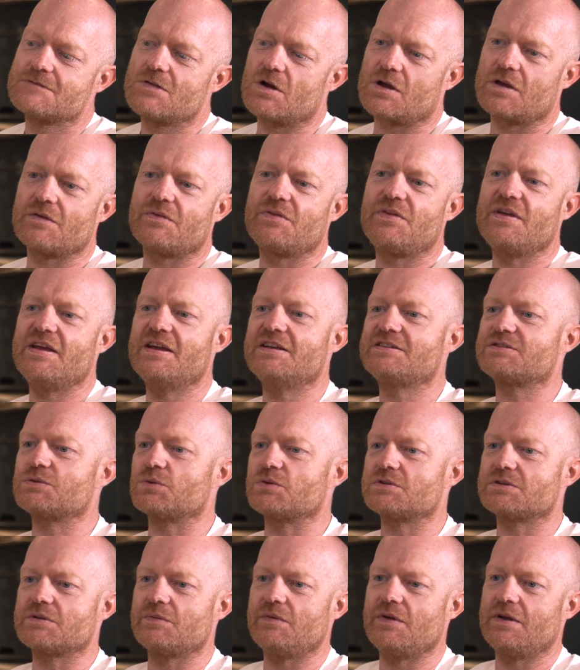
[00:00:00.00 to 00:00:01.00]
Like a
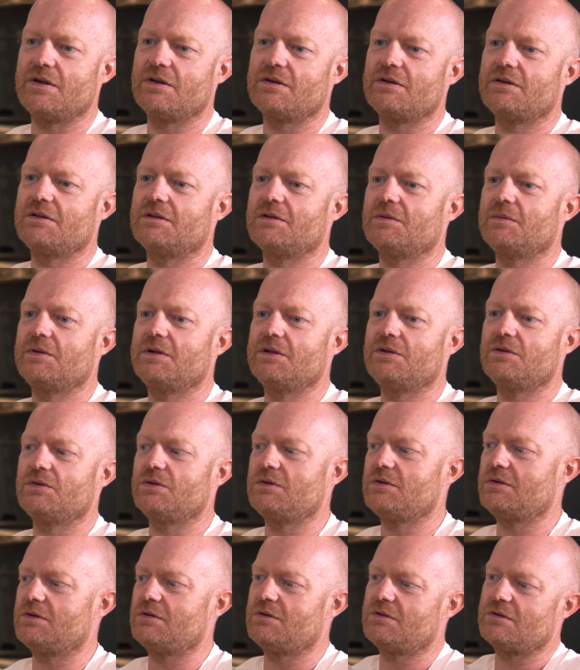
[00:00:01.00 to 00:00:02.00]
theatre or something. You know what I
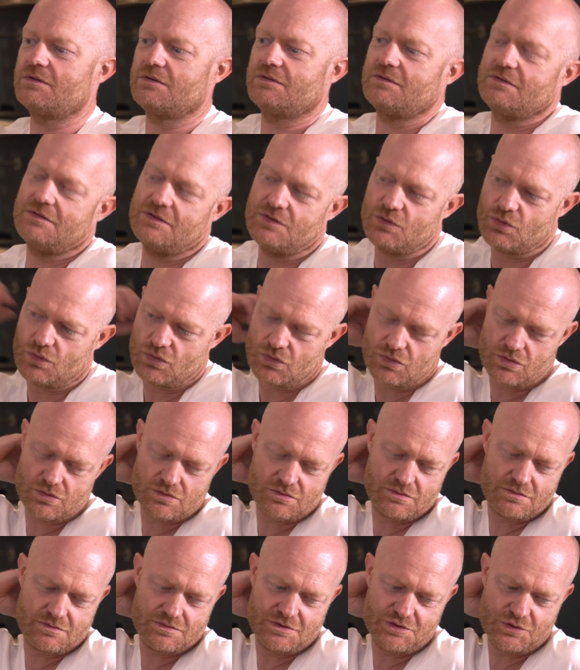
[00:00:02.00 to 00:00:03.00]
mean?
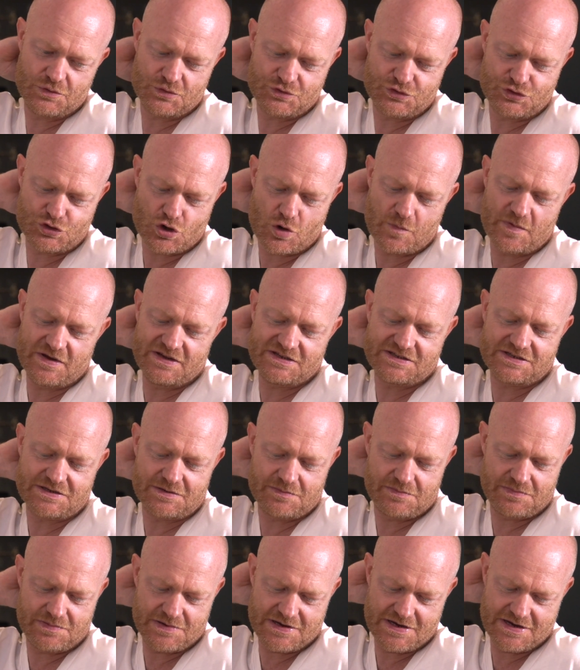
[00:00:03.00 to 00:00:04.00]
Your job is
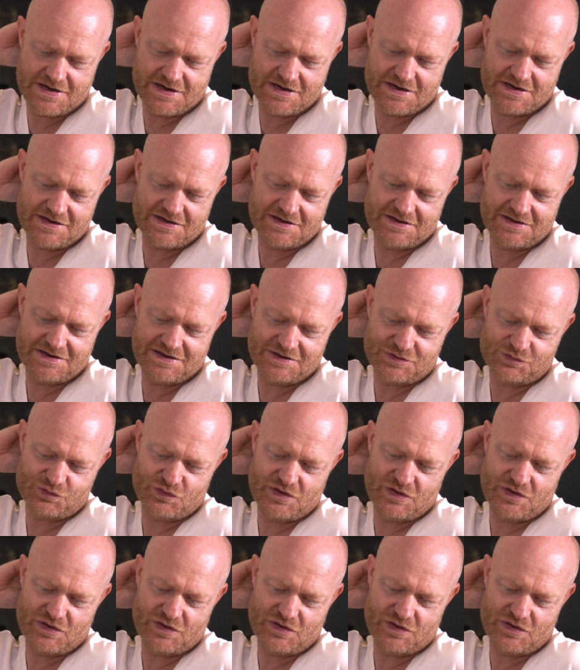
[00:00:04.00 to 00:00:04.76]
to be as